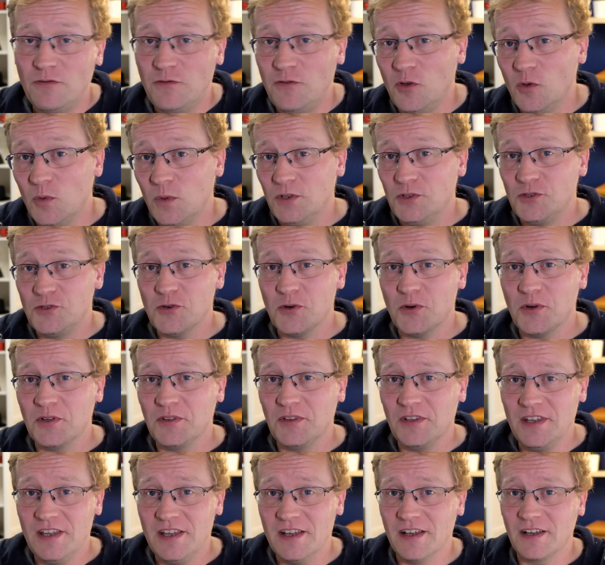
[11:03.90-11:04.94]
you enjoy
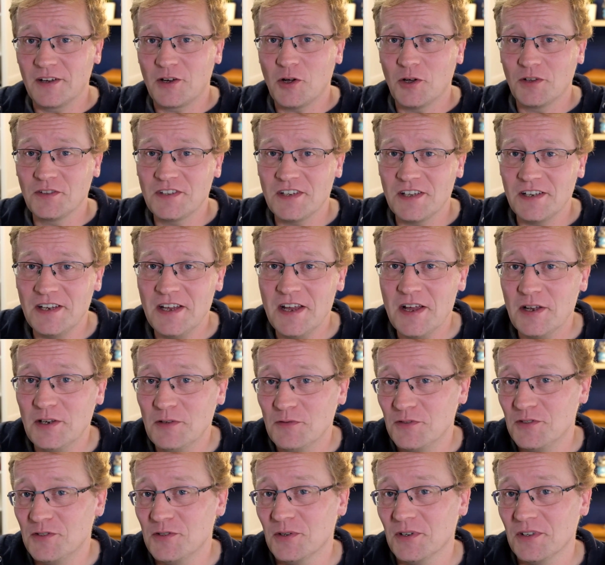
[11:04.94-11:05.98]
the content here and if
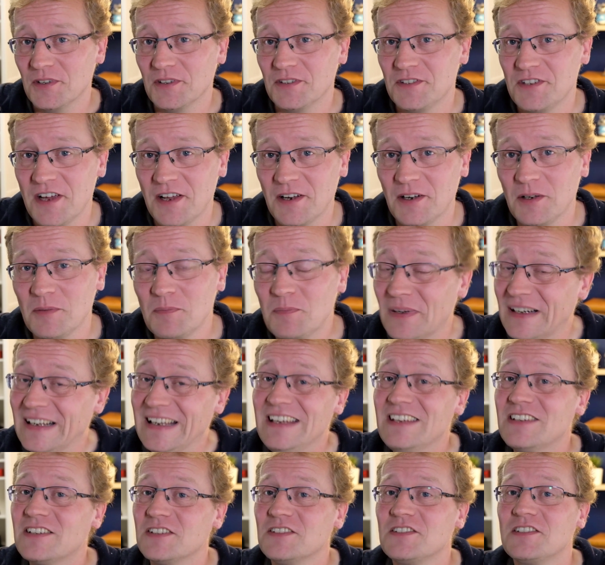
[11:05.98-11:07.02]
you enjoy the channel,
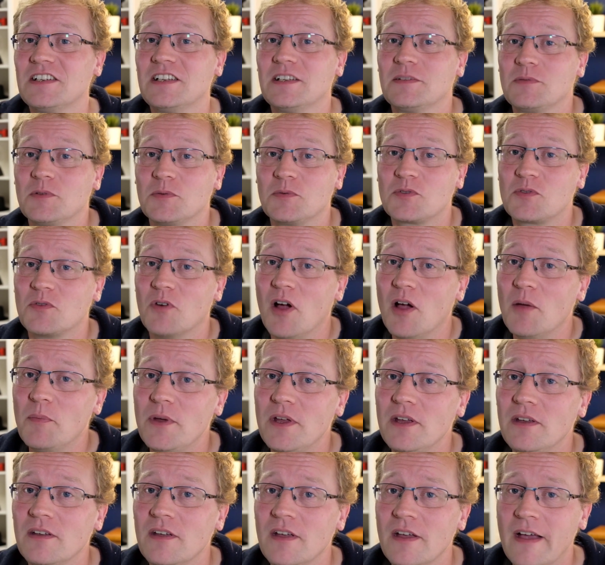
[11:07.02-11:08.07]
please consider
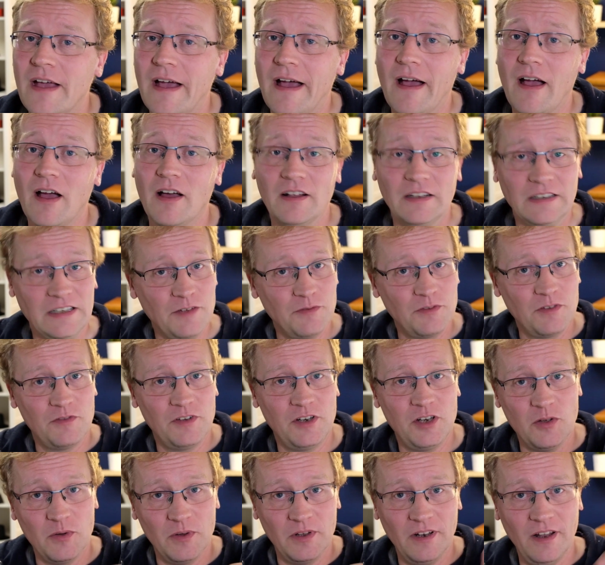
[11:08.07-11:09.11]
subscribing, give the
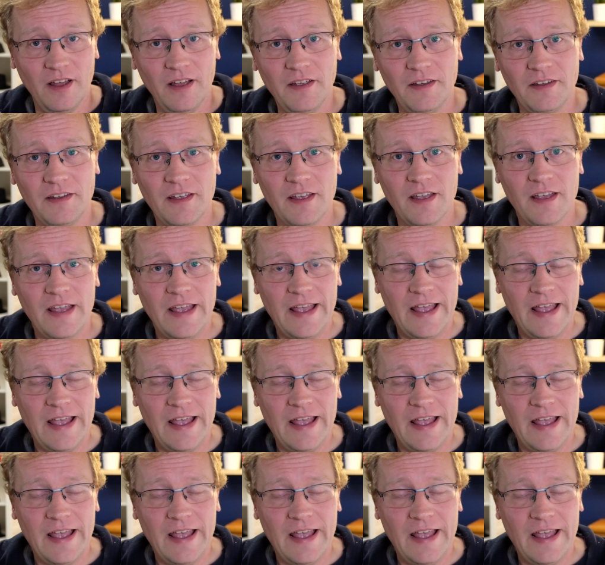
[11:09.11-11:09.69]
video a like.